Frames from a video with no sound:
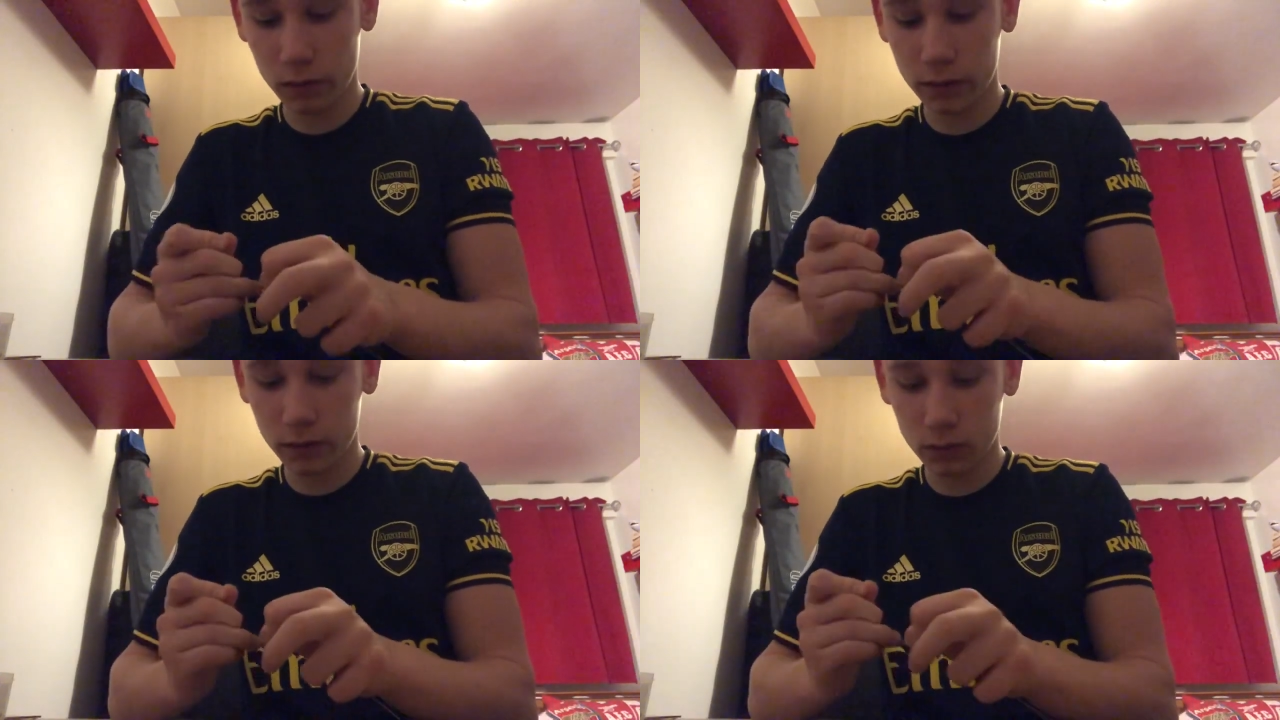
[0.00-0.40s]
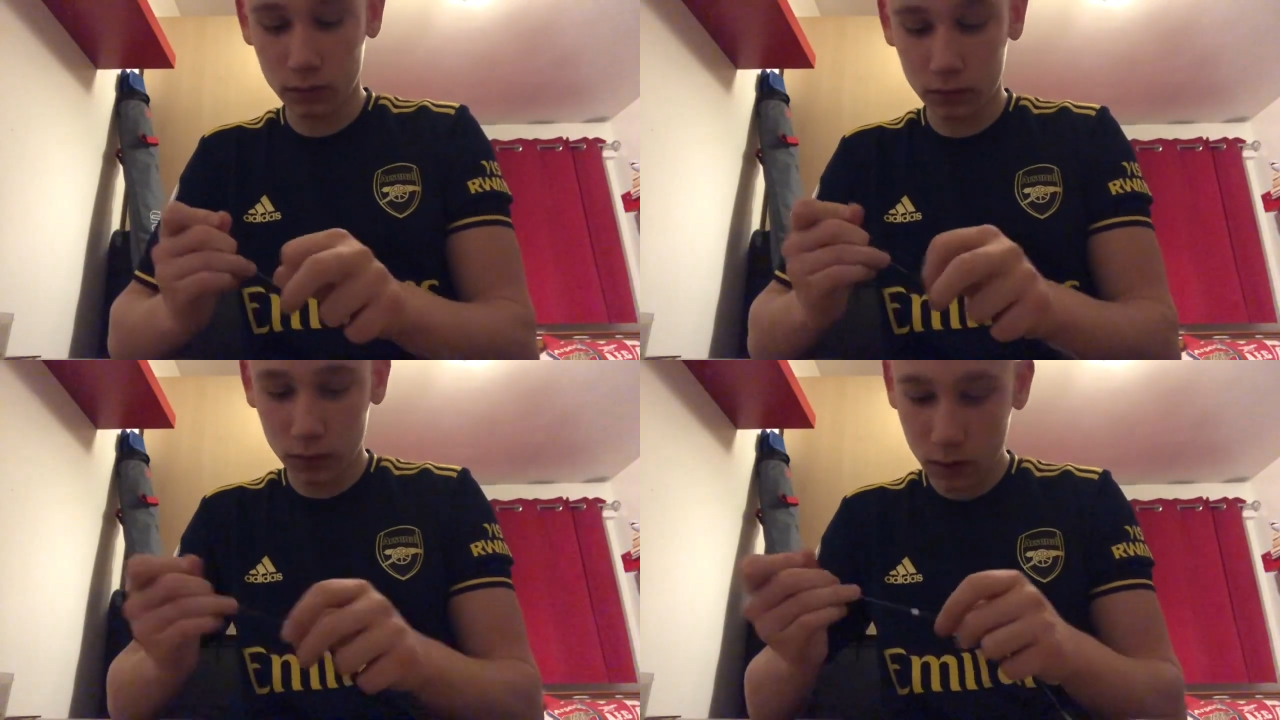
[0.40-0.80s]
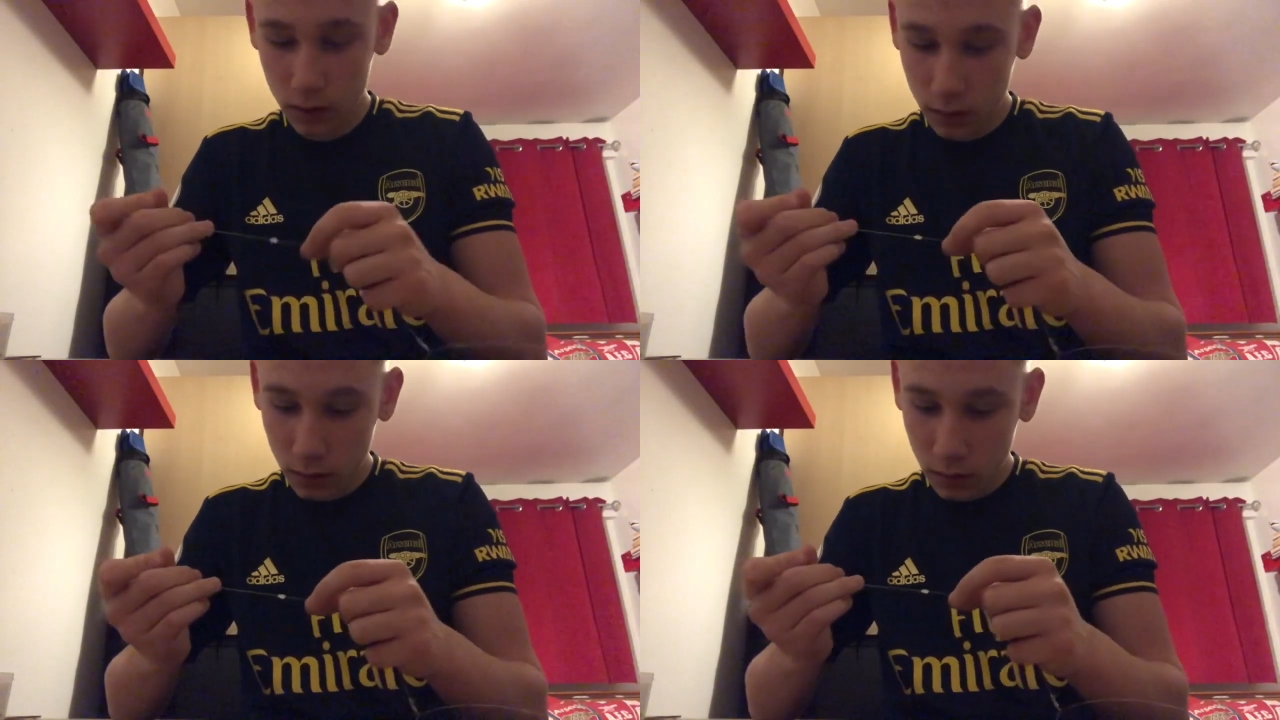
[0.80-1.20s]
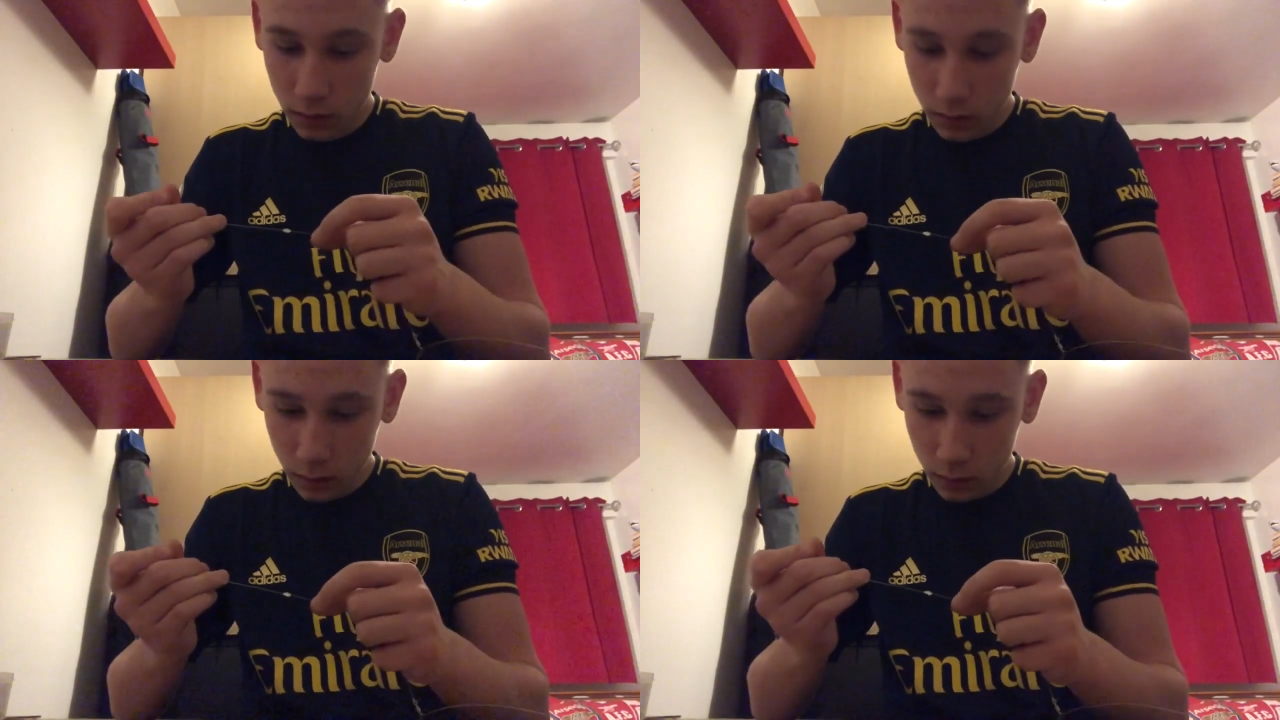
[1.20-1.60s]
until
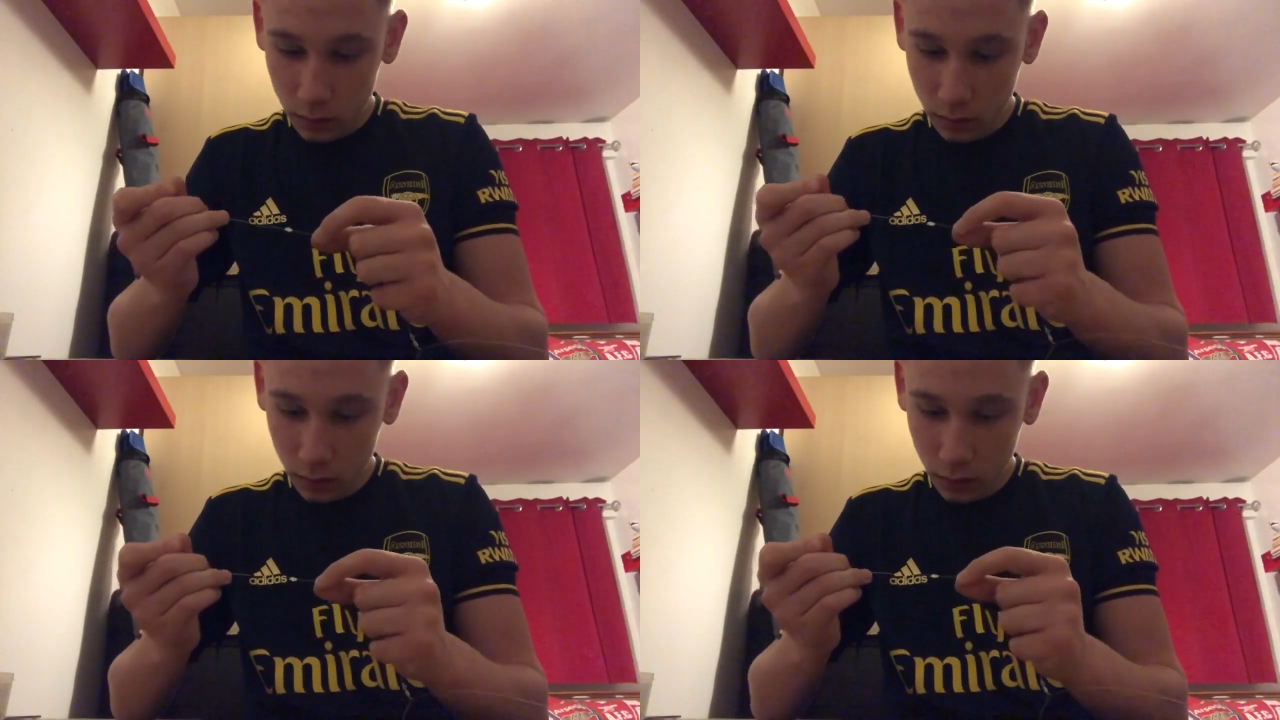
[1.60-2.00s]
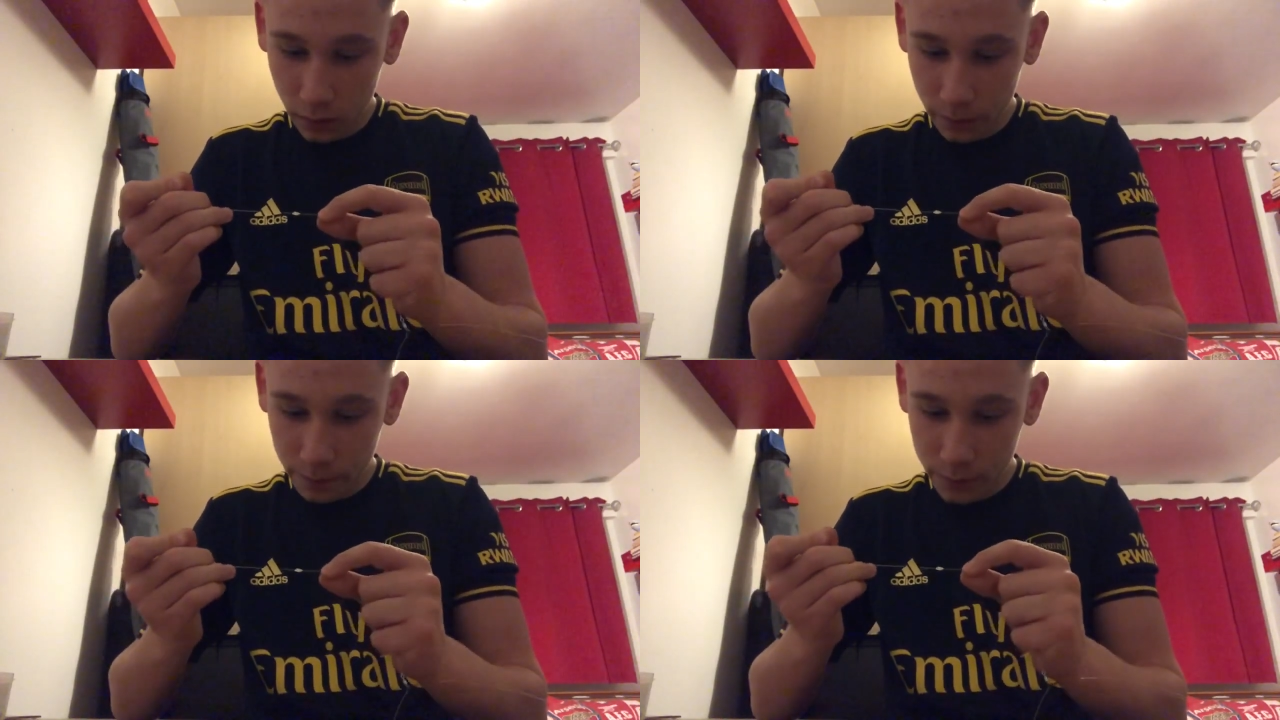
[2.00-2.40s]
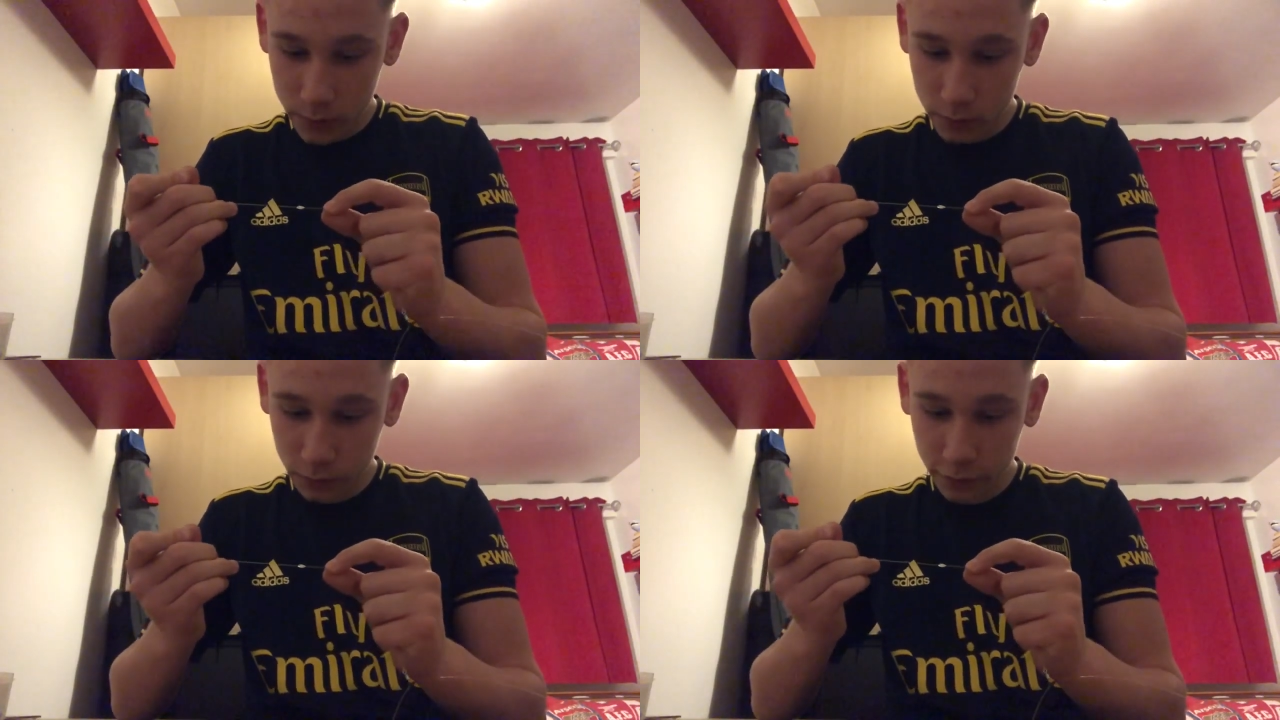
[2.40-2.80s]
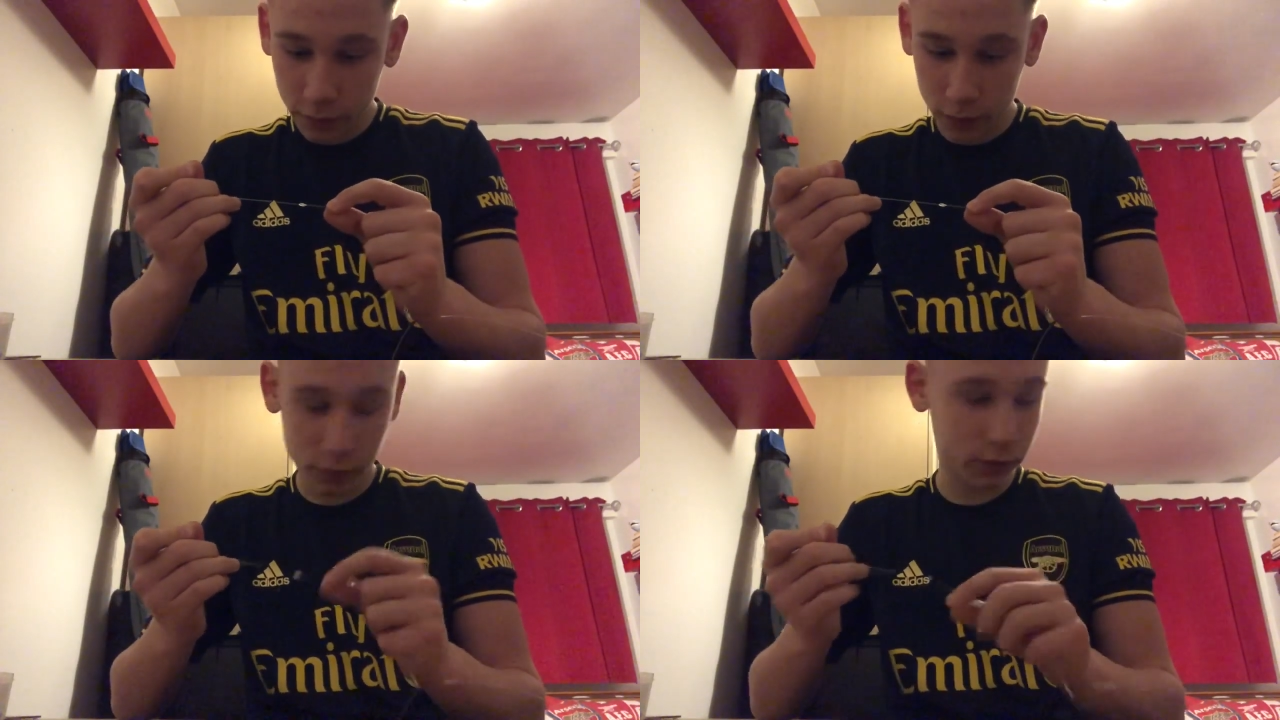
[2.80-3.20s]
some
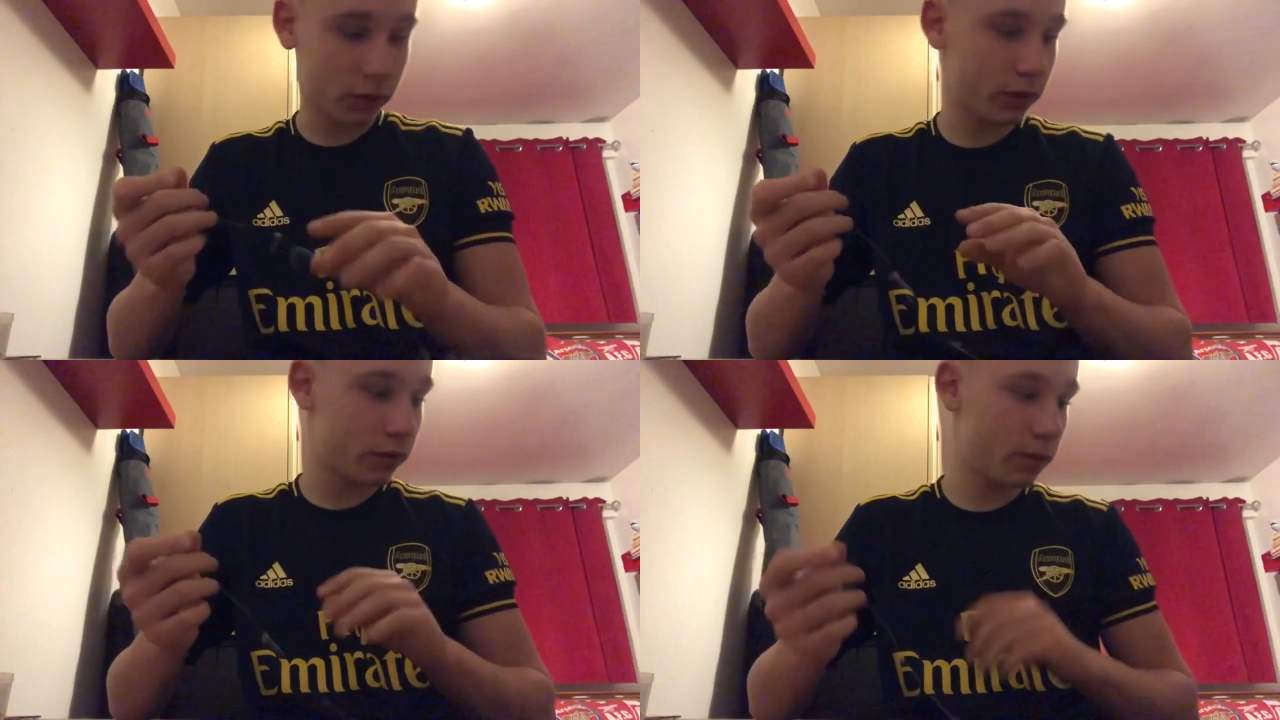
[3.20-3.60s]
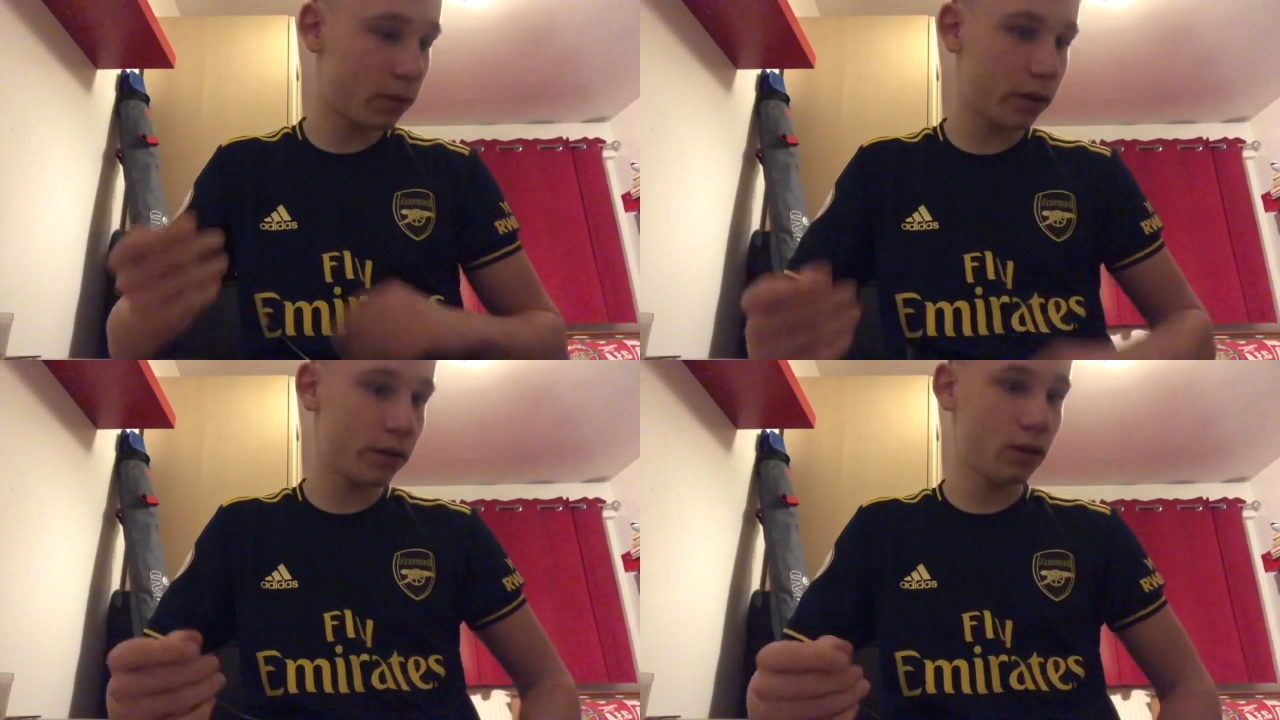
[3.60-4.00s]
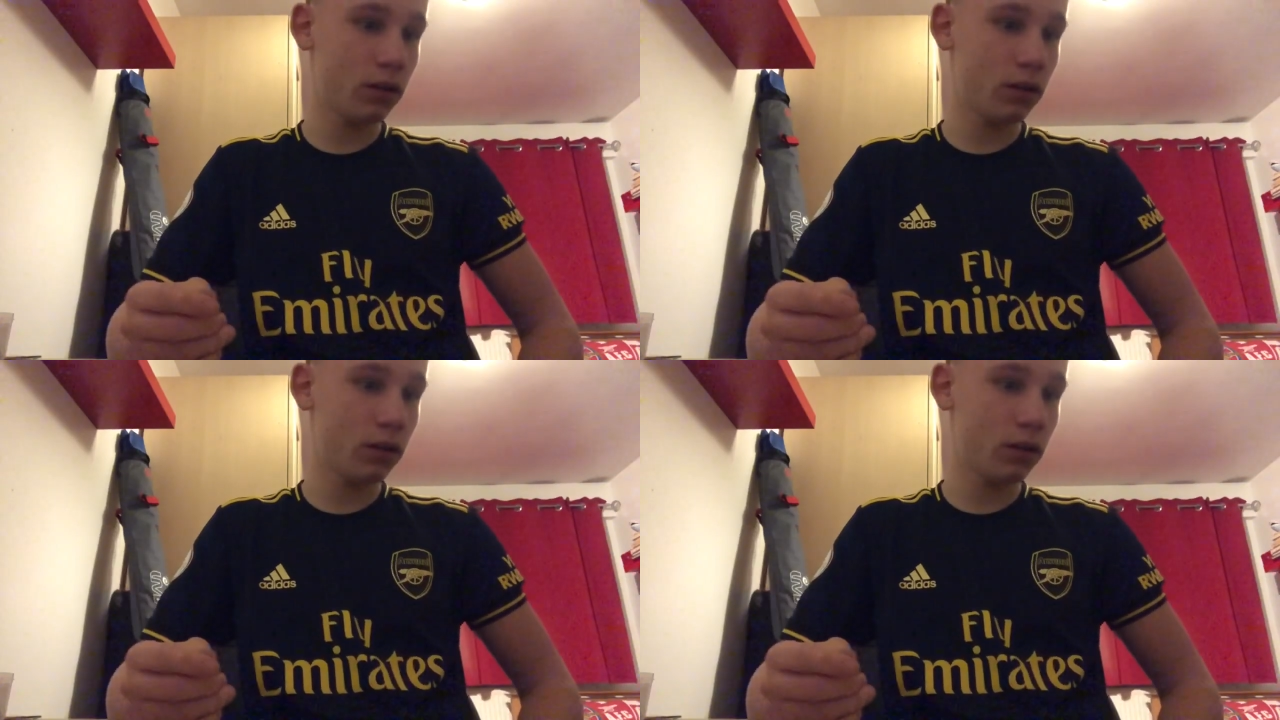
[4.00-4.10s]
fish decided to bite the hook